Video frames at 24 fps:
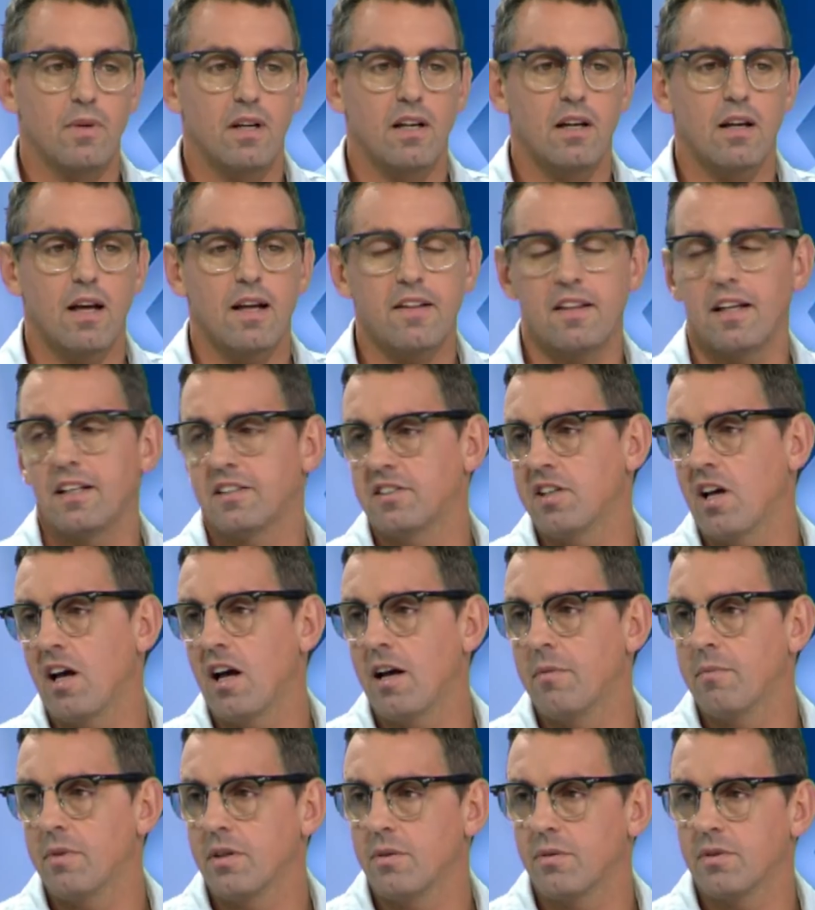at that
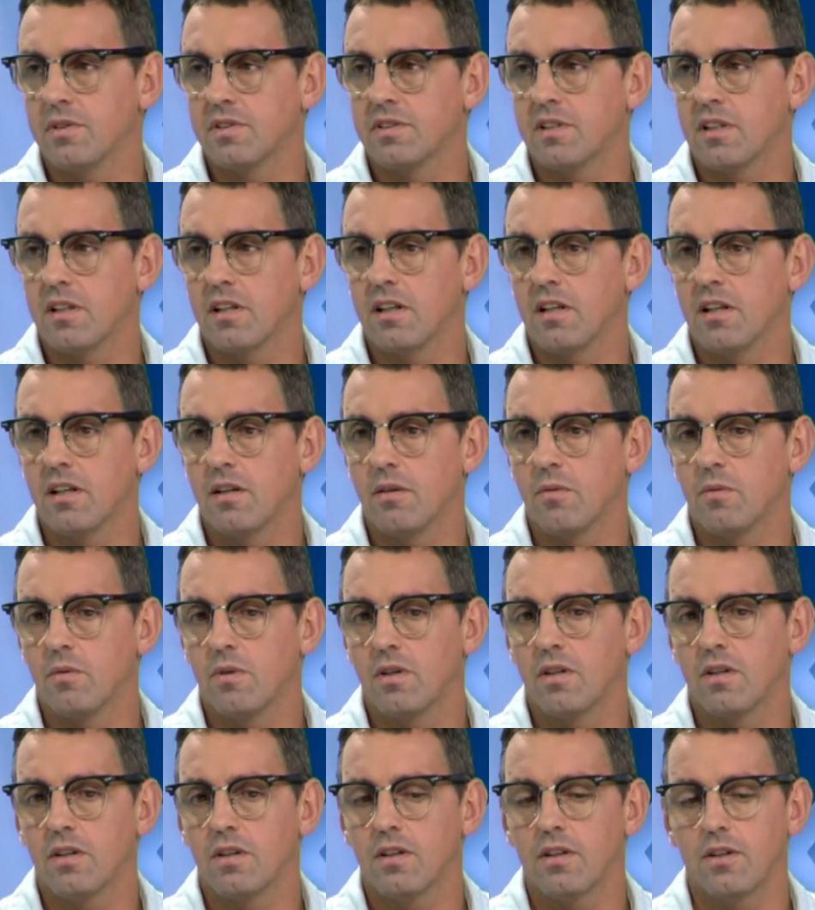time, it was,
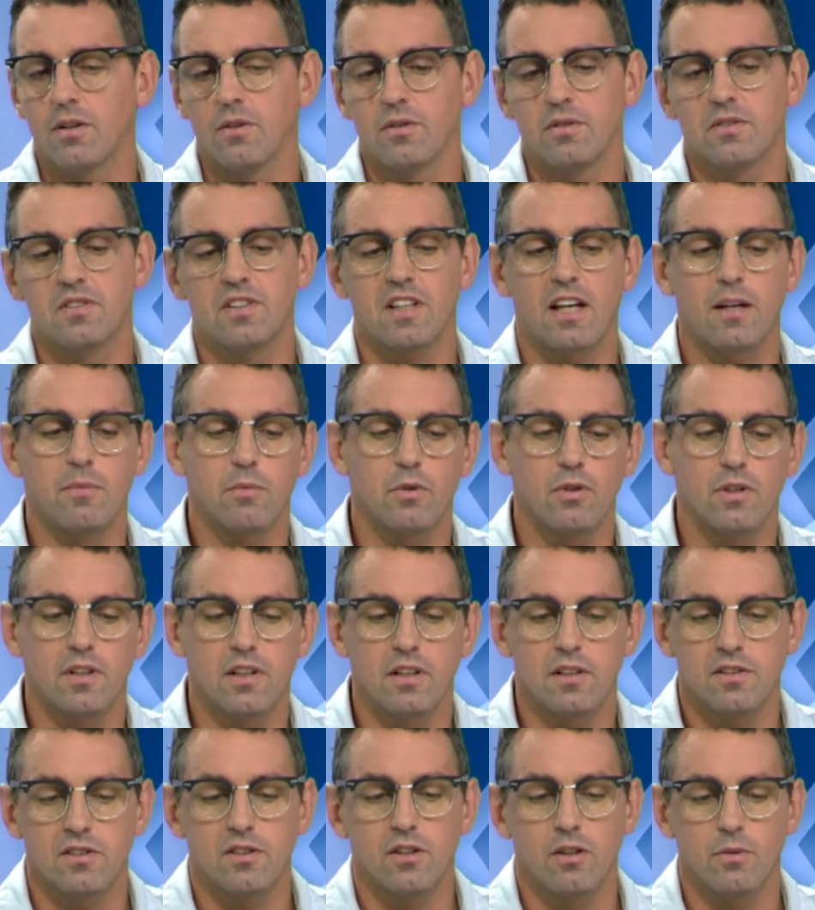you know, skateboarding
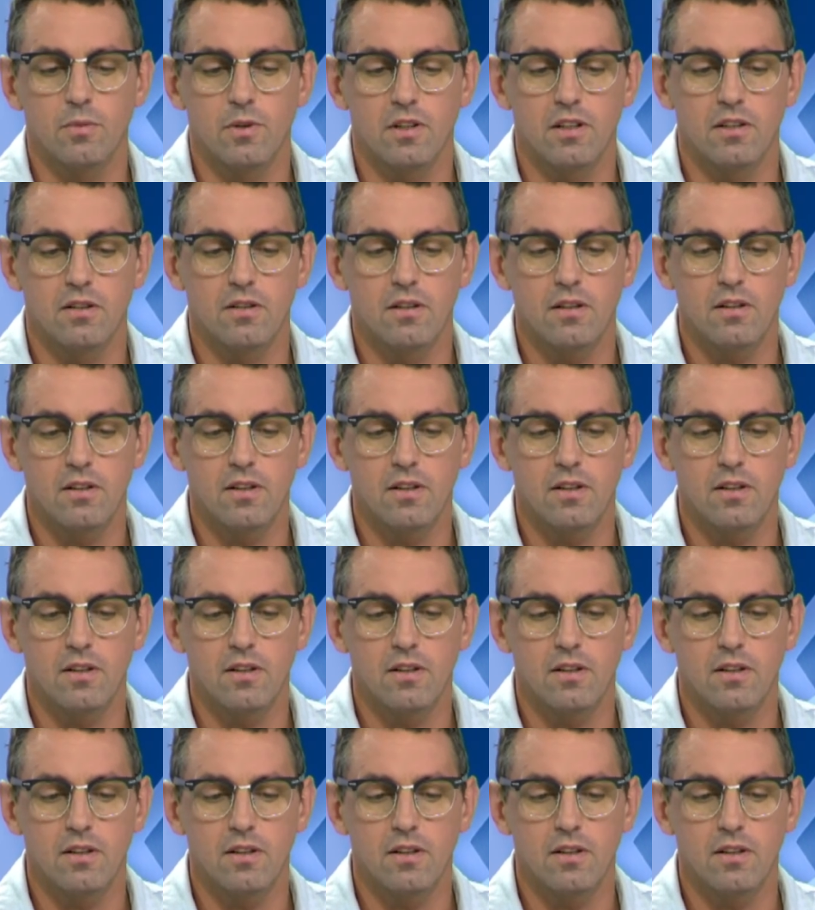and snowboarding,